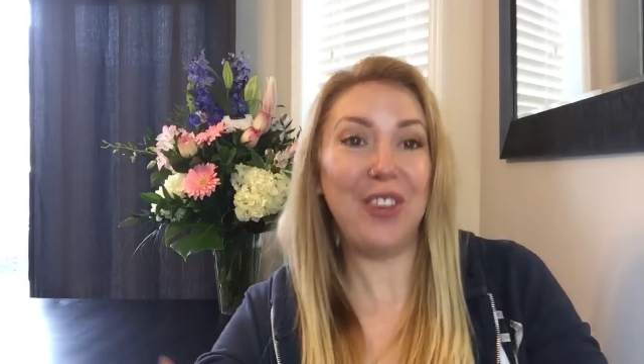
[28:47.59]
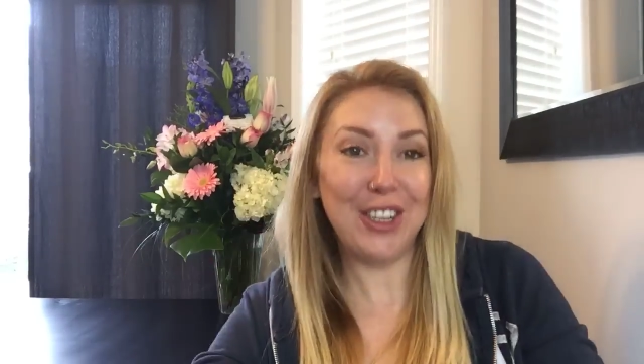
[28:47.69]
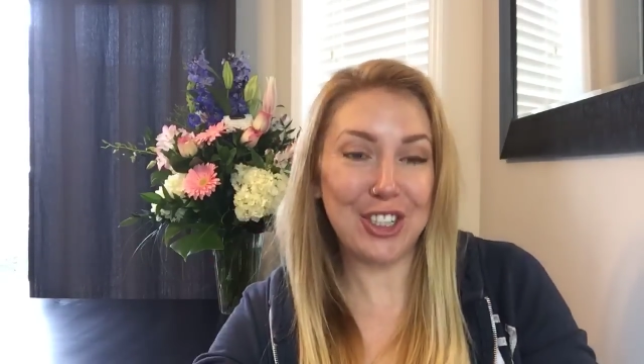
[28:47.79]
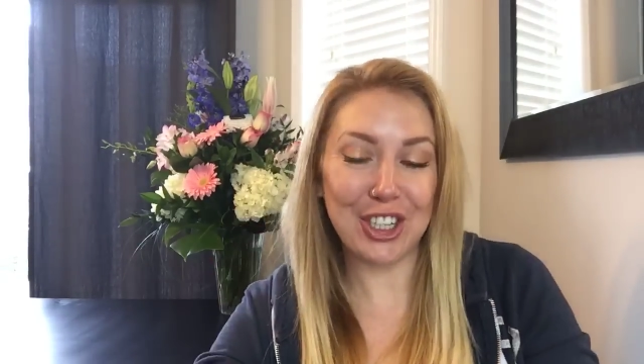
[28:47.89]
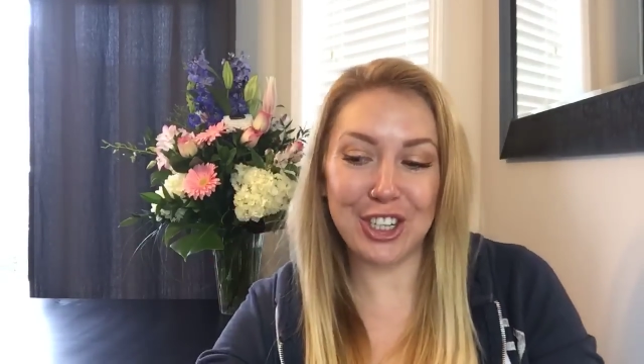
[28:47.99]

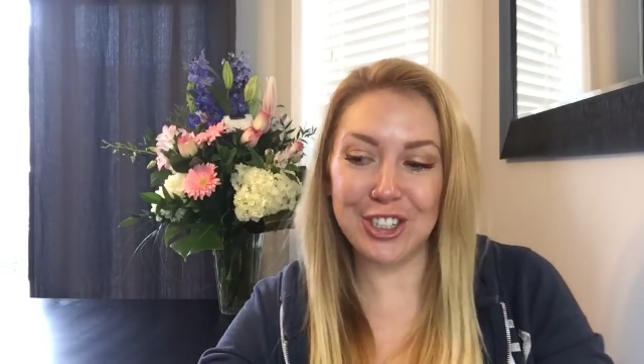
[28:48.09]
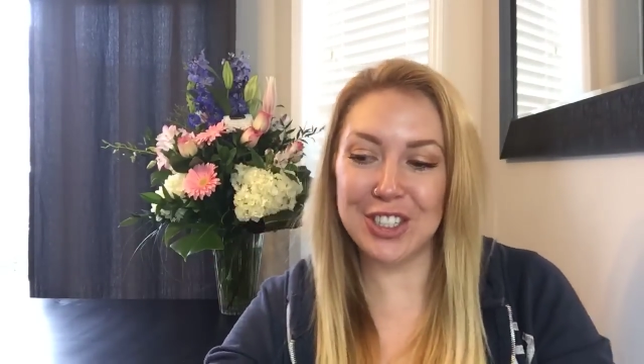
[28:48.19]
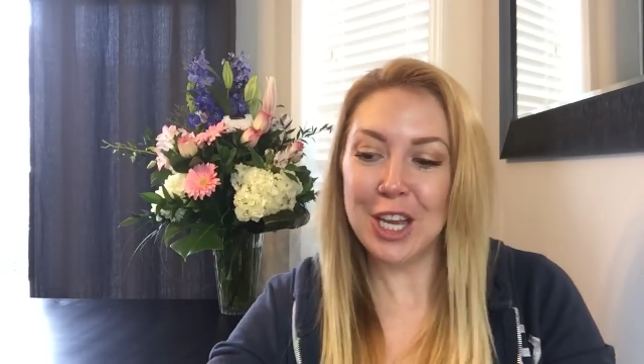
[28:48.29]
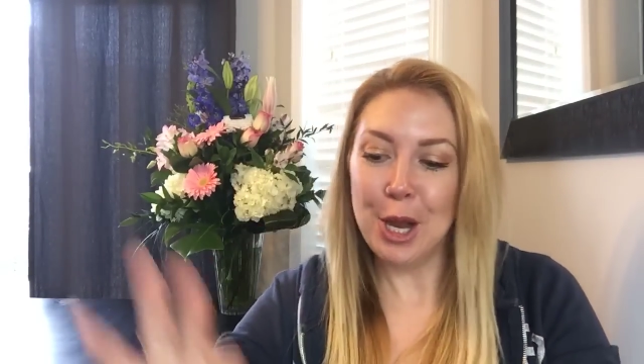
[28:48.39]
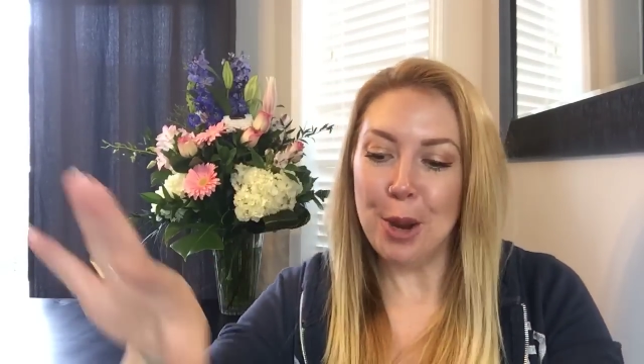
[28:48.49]

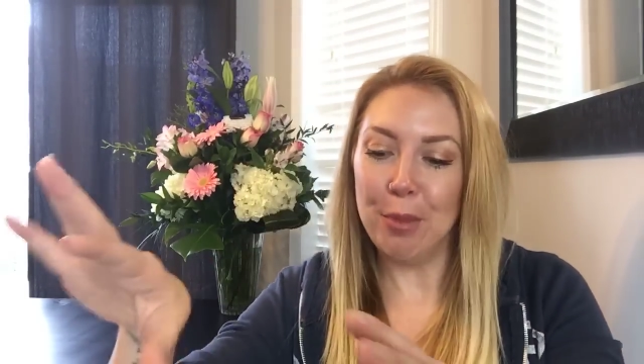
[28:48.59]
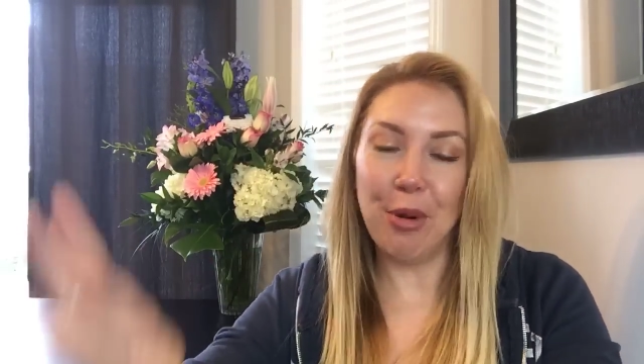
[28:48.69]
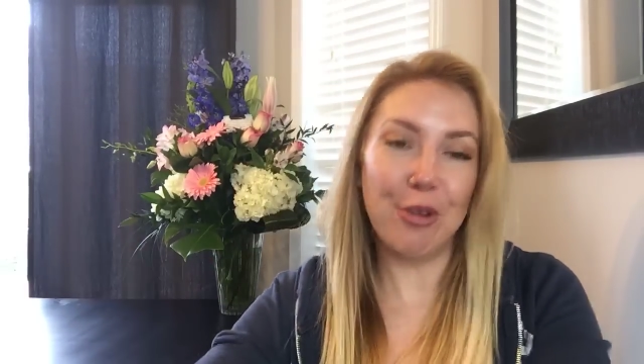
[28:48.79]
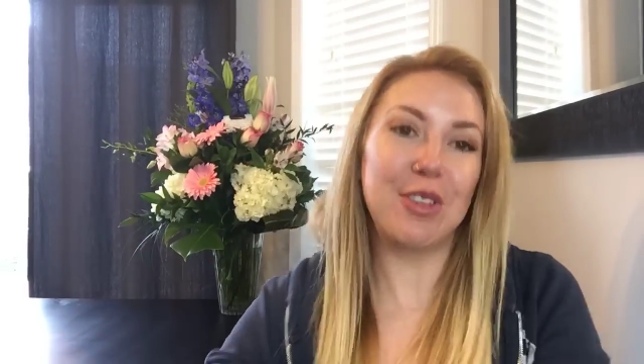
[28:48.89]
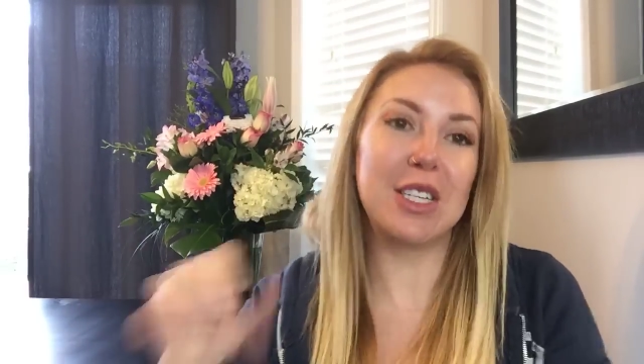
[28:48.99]
features,
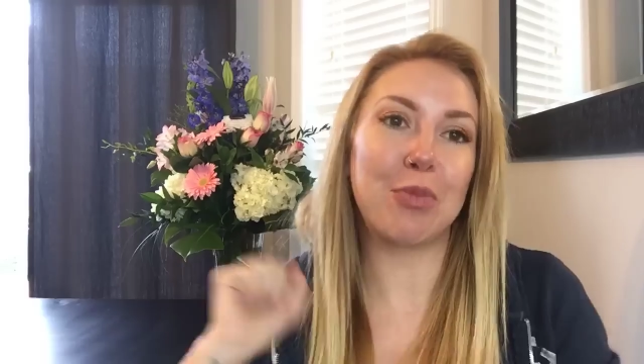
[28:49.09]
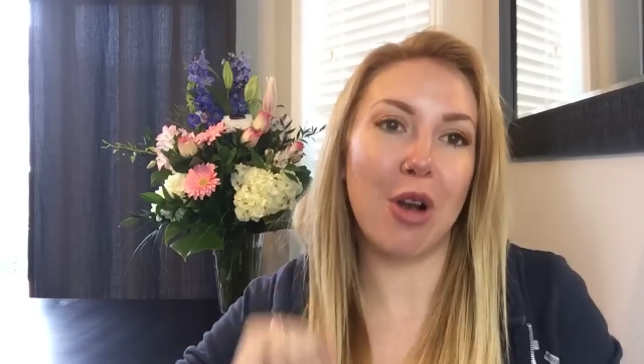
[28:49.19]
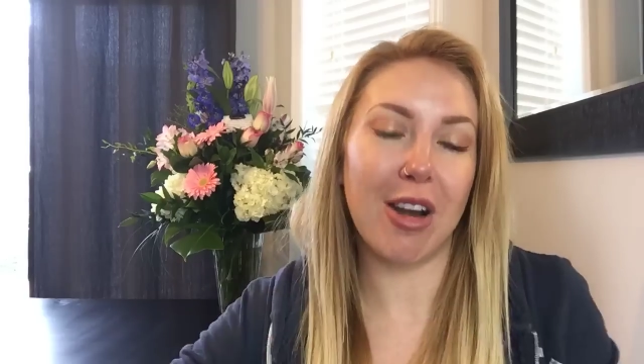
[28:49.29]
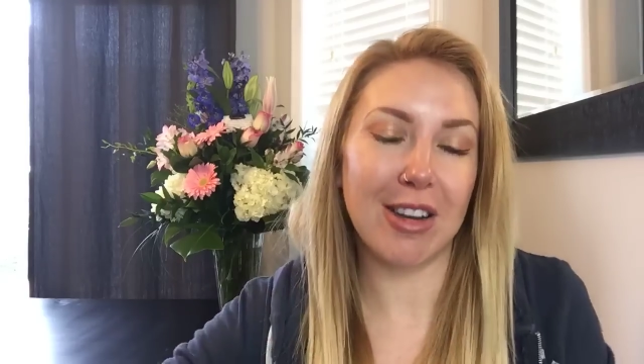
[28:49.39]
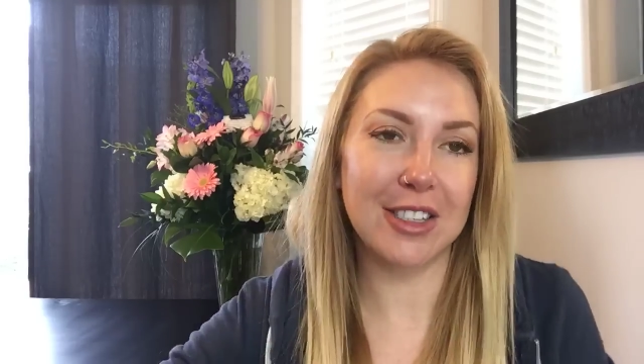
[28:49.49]
both these
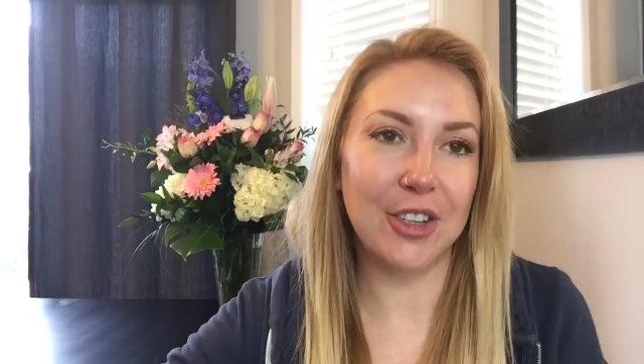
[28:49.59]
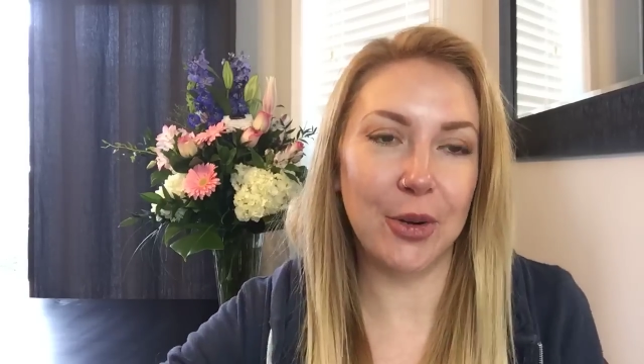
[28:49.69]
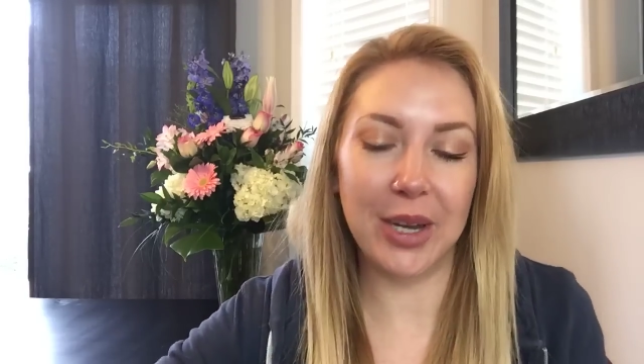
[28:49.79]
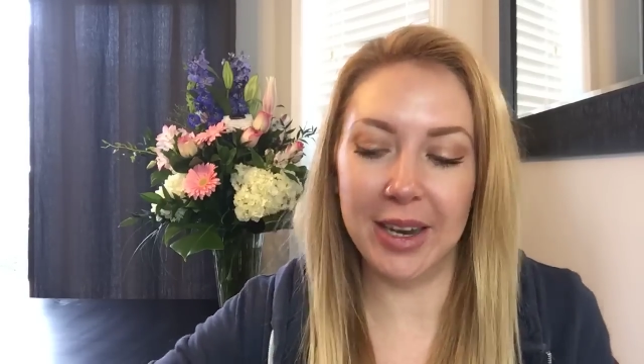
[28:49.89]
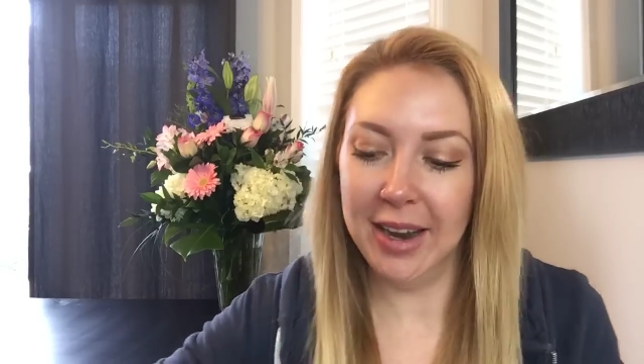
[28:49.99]
products
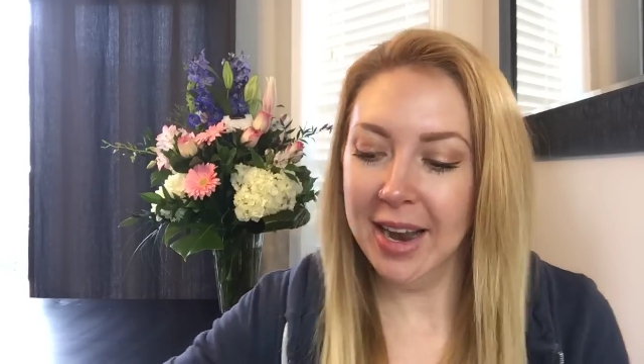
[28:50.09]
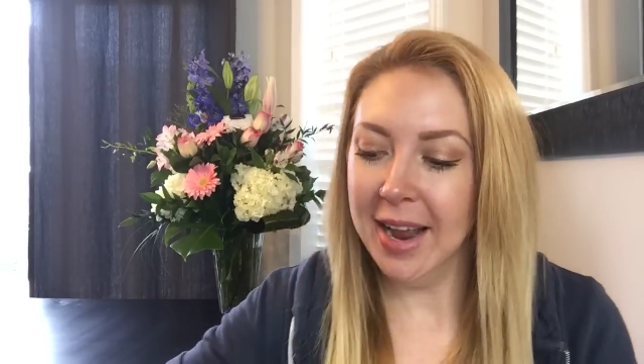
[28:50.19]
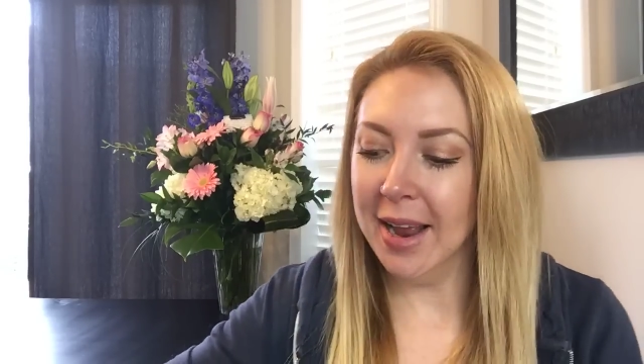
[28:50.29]
do it.